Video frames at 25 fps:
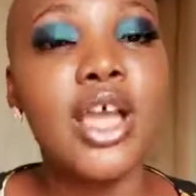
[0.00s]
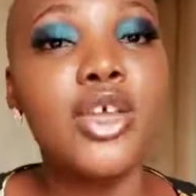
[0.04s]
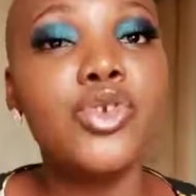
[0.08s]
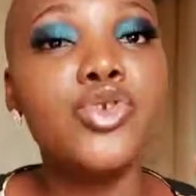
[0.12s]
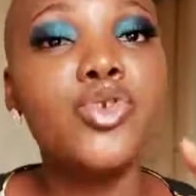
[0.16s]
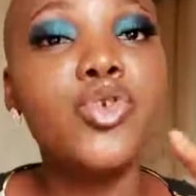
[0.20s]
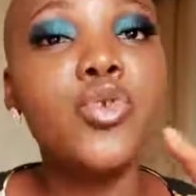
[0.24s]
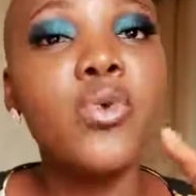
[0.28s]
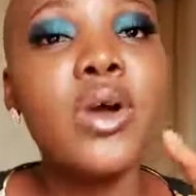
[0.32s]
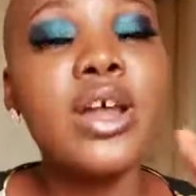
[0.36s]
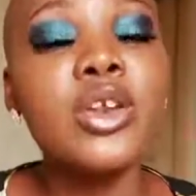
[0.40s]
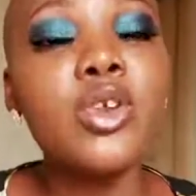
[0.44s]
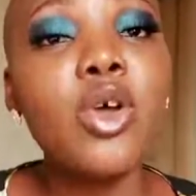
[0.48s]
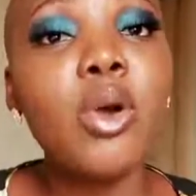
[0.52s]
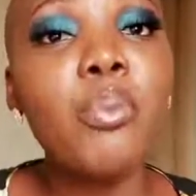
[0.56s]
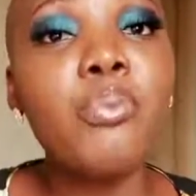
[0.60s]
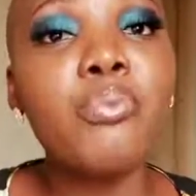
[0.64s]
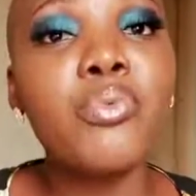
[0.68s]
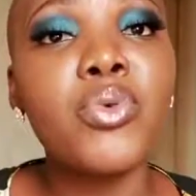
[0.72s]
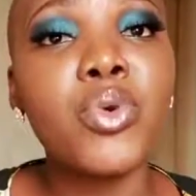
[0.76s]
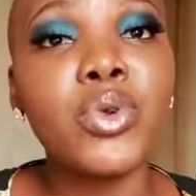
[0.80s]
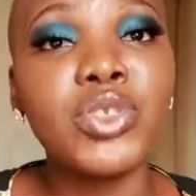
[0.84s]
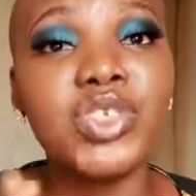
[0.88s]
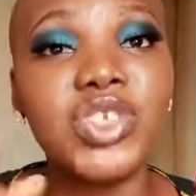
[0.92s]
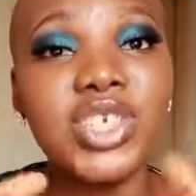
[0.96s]
You are not
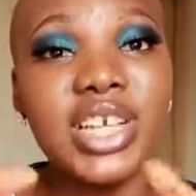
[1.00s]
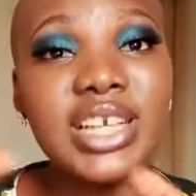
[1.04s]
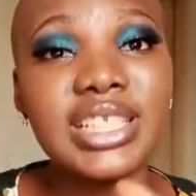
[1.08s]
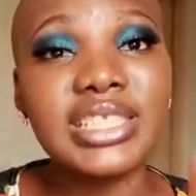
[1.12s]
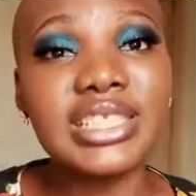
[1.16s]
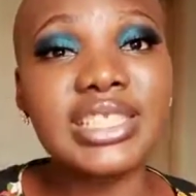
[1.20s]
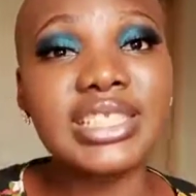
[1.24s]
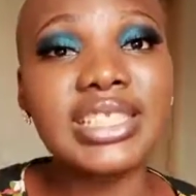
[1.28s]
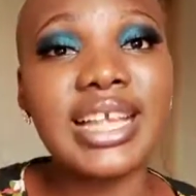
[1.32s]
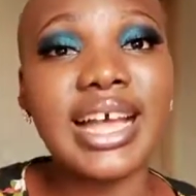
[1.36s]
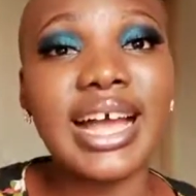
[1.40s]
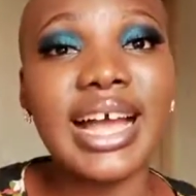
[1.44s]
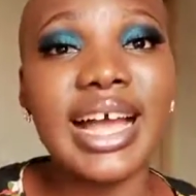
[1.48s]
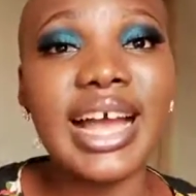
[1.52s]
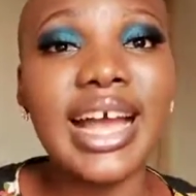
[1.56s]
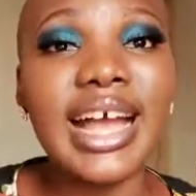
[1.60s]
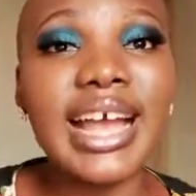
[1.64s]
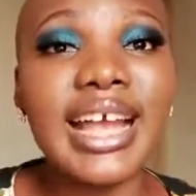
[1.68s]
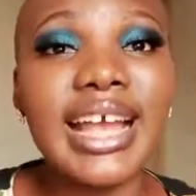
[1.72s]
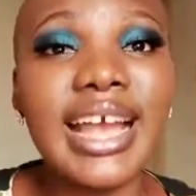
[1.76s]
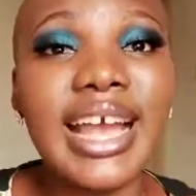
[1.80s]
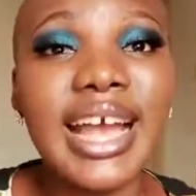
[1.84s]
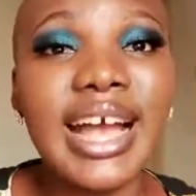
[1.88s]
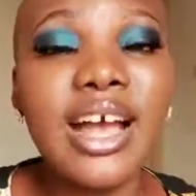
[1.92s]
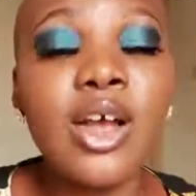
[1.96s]
projecting her
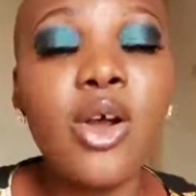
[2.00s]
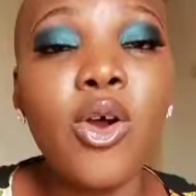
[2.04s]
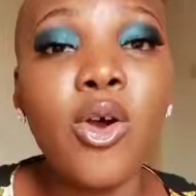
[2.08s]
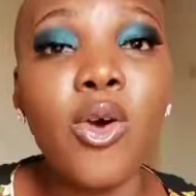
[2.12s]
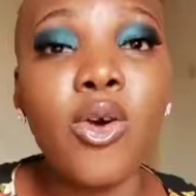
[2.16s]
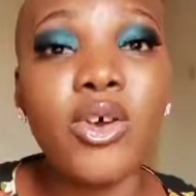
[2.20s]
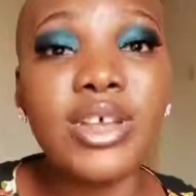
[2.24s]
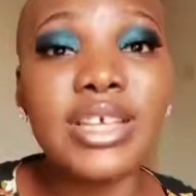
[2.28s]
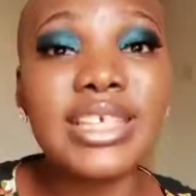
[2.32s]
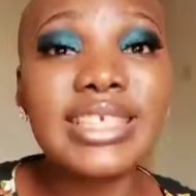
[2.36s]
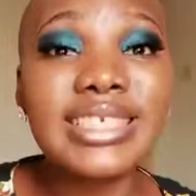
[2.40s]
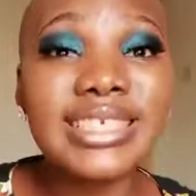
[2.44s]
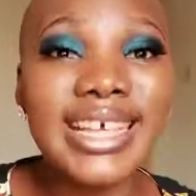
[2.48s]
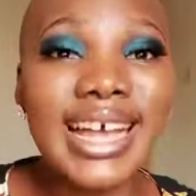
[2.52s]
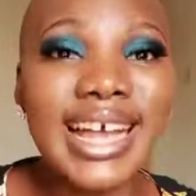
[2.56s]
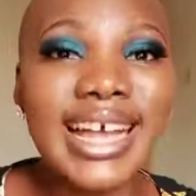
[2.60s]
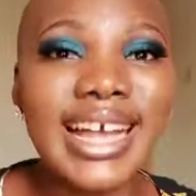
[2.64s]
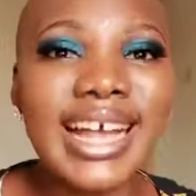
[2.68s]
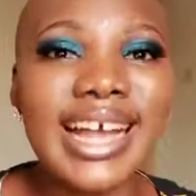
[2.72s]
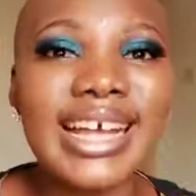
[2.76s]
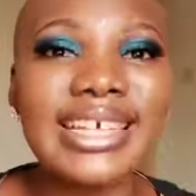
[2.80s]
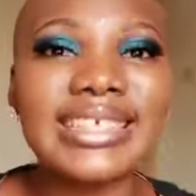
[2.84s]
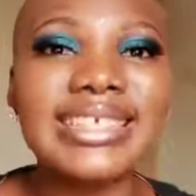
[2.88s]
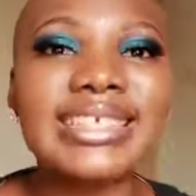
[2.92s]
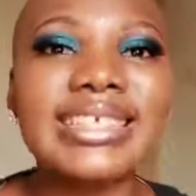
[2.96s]
anger or his
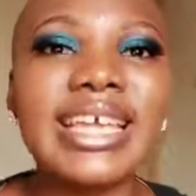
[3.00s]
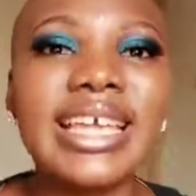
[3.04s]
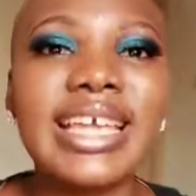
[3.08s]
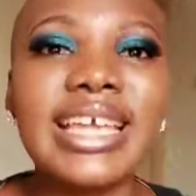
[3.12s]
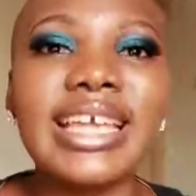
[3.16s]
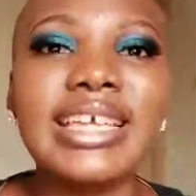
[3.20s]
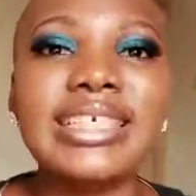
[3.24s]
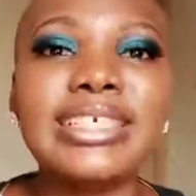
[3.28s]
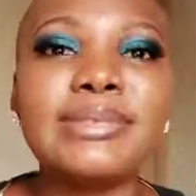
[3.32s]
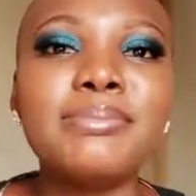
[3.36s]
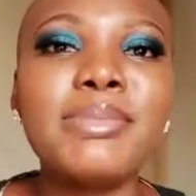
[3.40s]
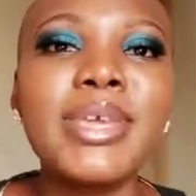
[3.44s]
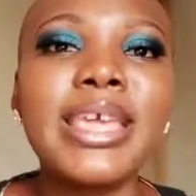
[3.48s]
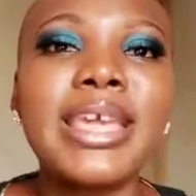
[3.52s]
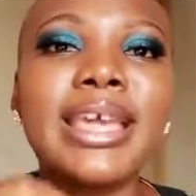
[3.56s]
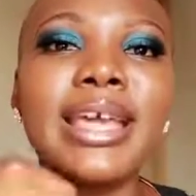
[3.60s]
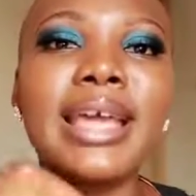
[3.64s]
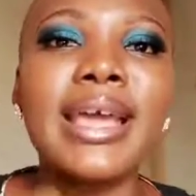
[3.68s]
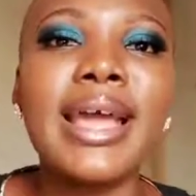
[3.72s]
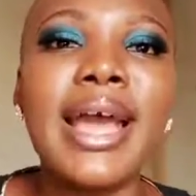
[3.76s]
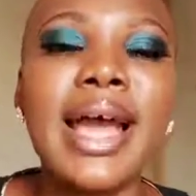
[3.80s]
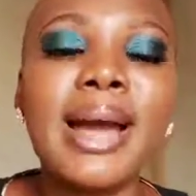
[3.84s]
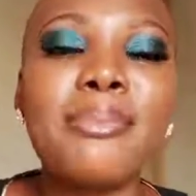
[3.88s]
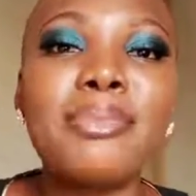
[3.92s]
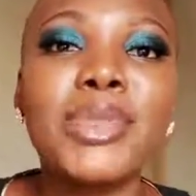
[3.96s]
anger and say, it's me,
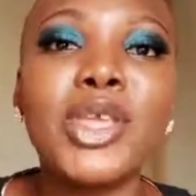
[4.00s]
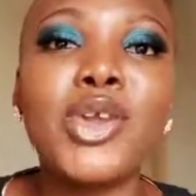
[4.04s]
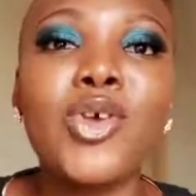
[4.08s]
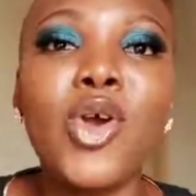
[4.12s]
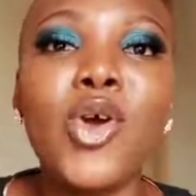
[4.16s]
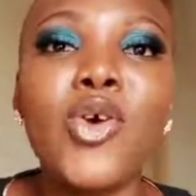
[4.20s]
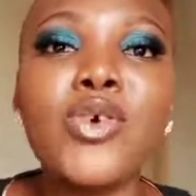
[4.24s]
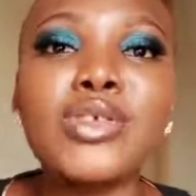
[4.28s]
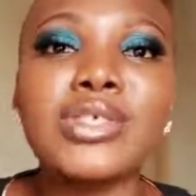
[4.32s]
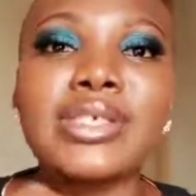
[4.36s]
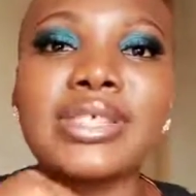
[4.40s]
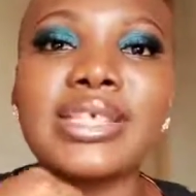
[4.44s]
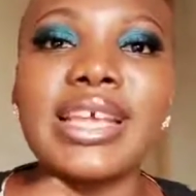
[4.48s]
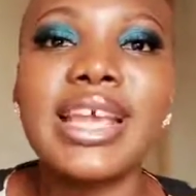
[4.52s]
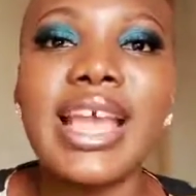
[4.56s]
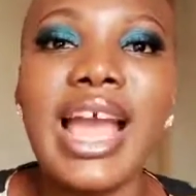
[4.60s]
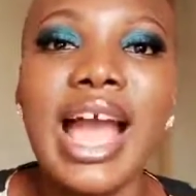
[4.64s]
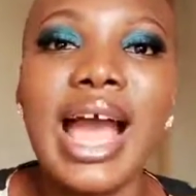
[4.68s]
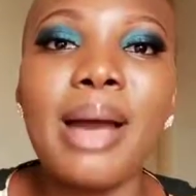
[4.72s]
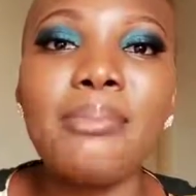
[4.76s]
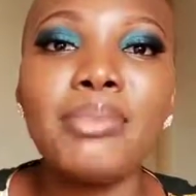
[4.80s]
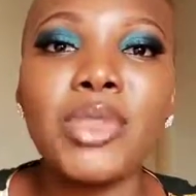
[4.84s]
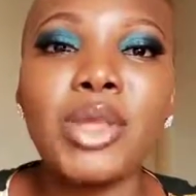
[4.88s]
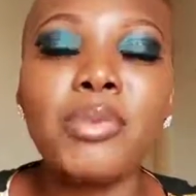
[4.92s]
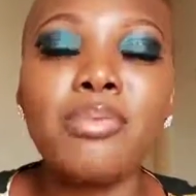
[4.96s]
I'm the cause,
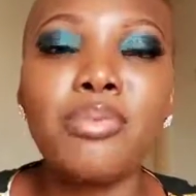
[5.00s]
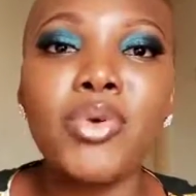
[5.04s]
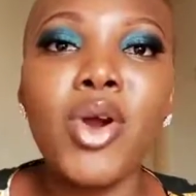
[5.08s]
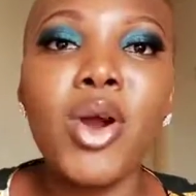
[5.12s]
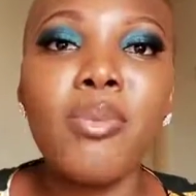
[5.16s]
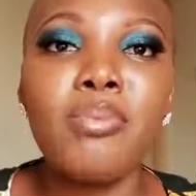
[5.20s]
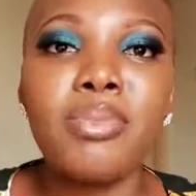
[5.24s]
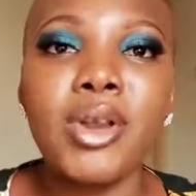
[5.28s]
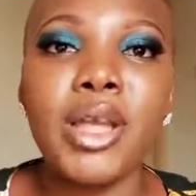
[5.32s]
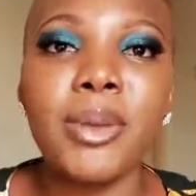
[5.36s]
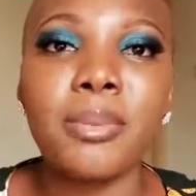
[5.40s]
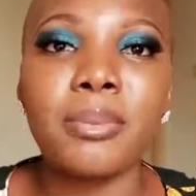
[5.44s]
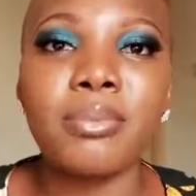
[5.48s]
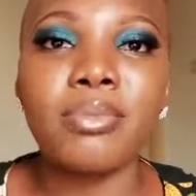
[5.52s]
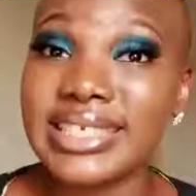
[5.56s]
I'm the problem.